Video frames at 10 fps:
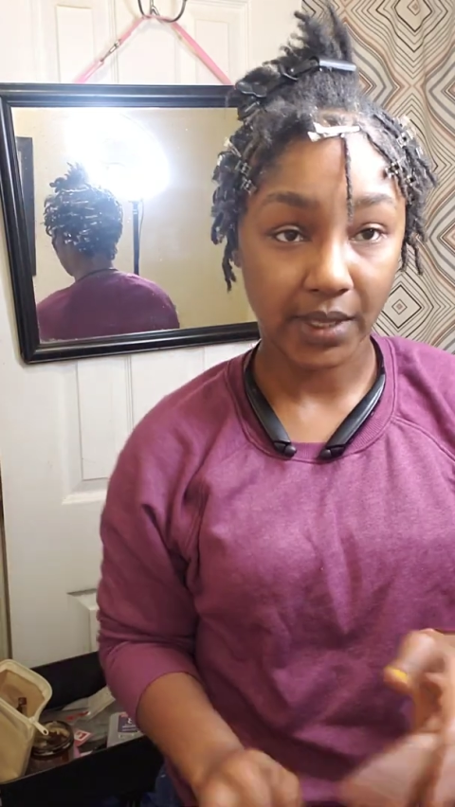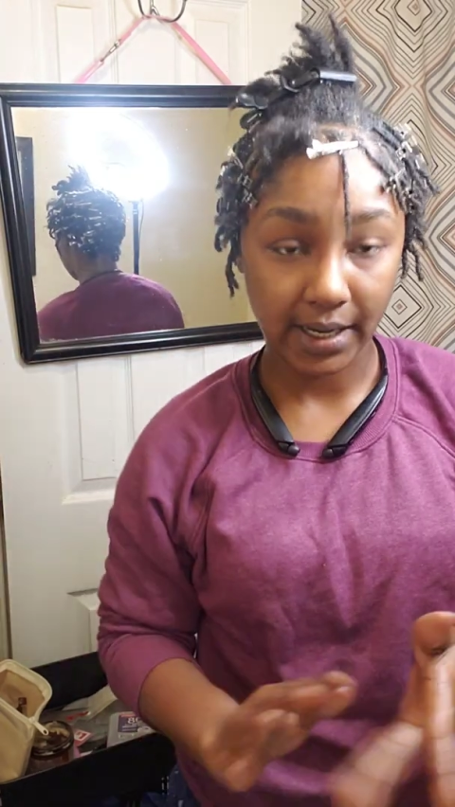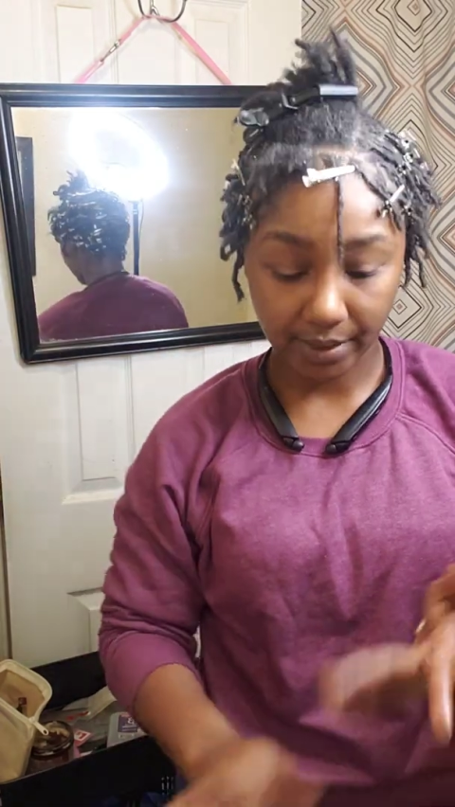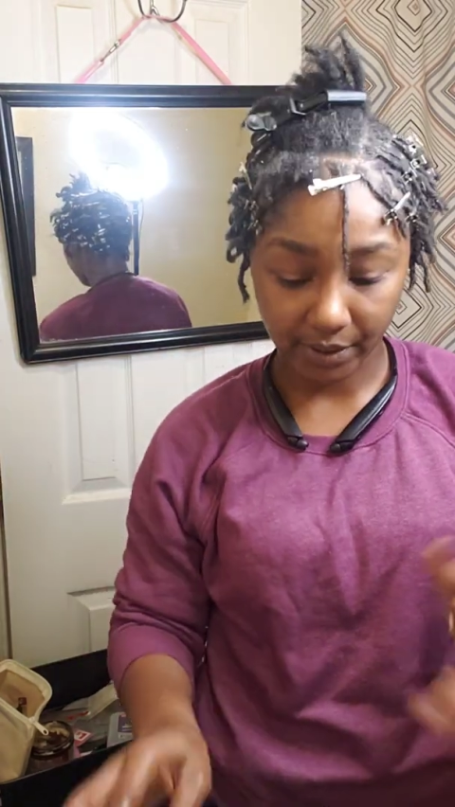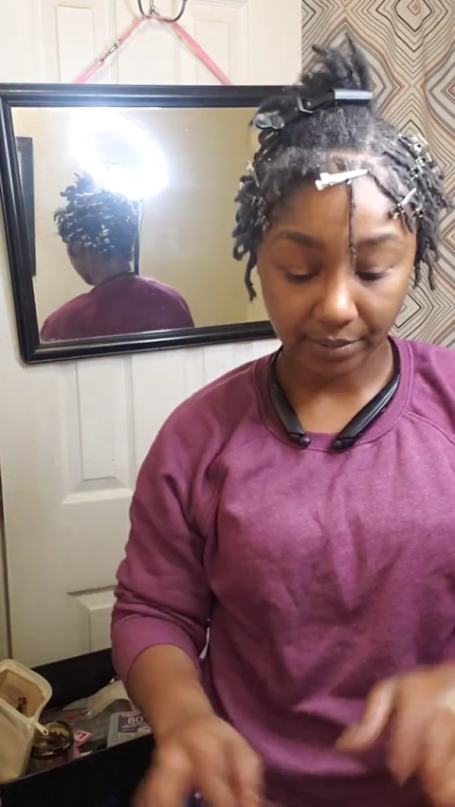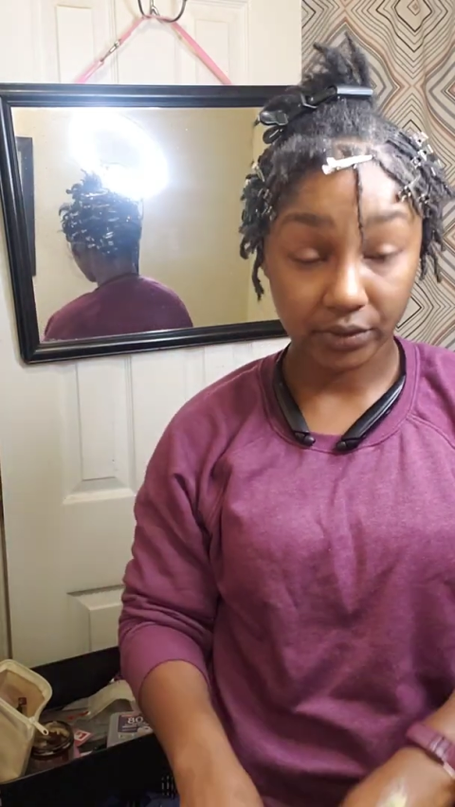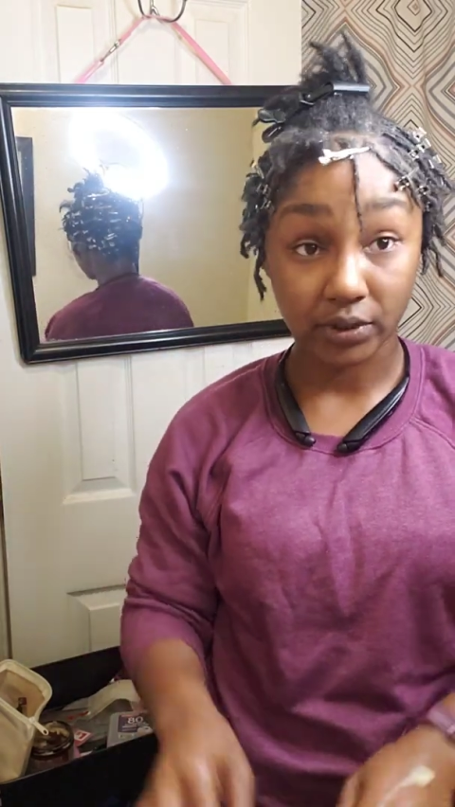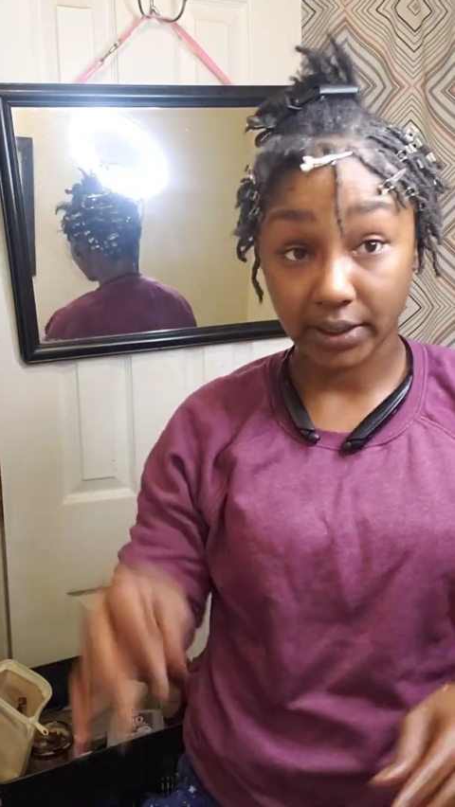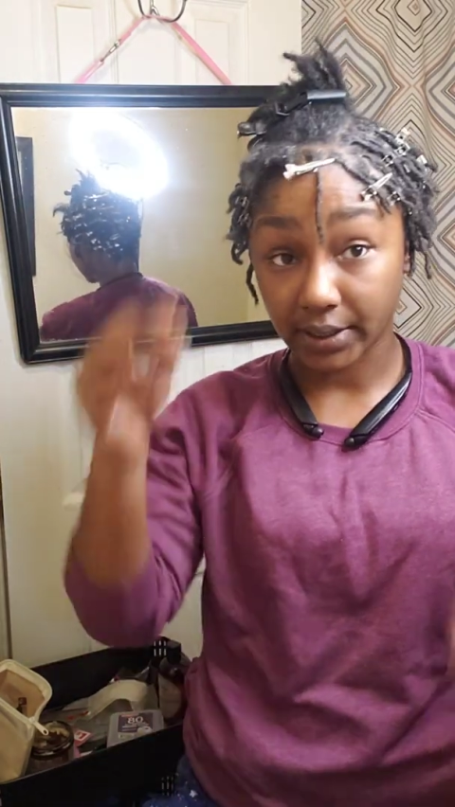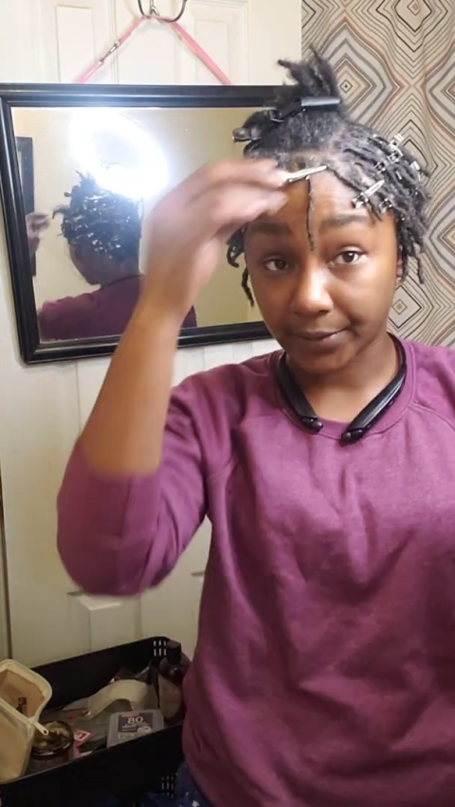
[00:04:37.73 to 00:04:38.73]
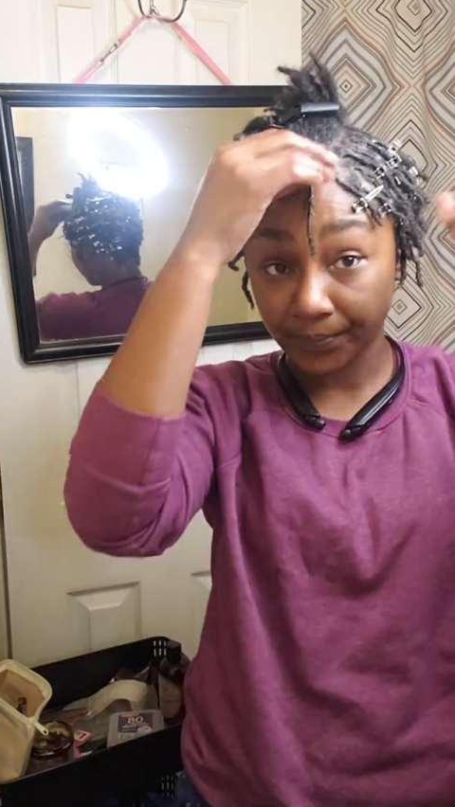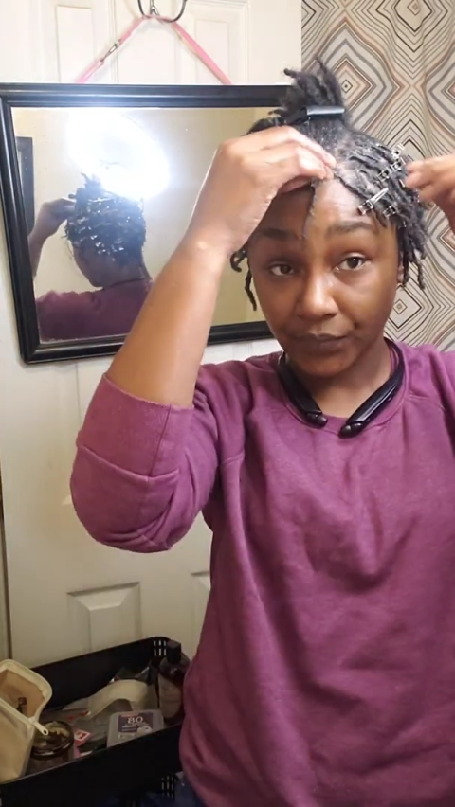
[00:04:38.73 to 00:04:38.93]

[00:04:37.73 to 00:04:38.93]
I like them coming straight down.